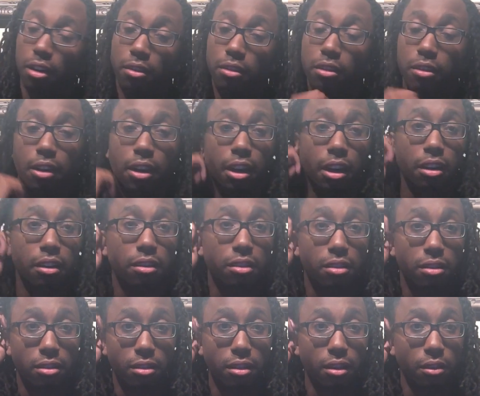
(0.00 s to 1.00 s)
know how
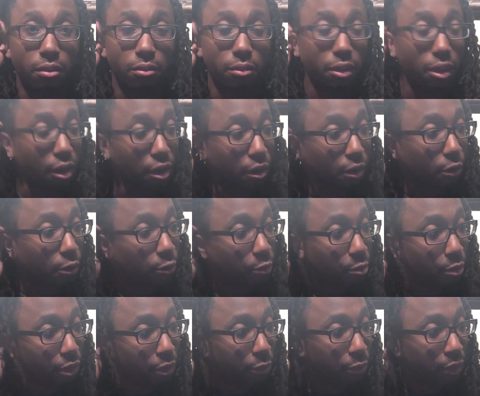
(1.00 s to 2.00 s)
this is going to go,
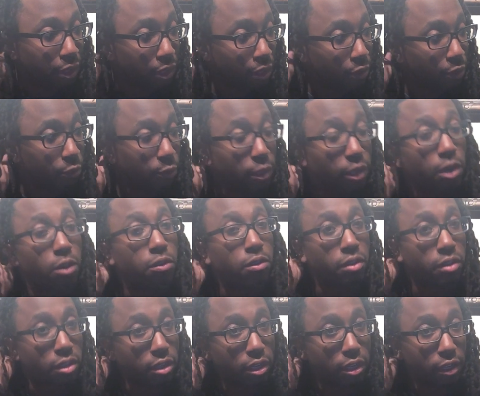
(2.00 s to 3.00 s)
but we're going to
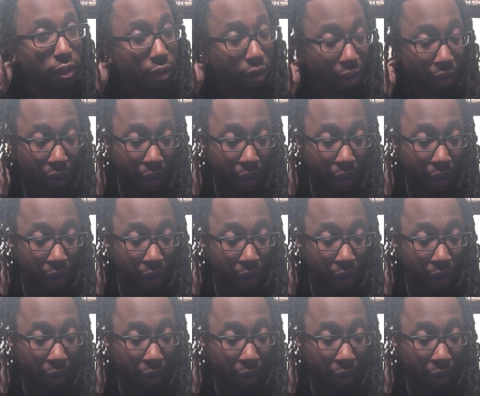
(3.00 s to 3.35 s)
see.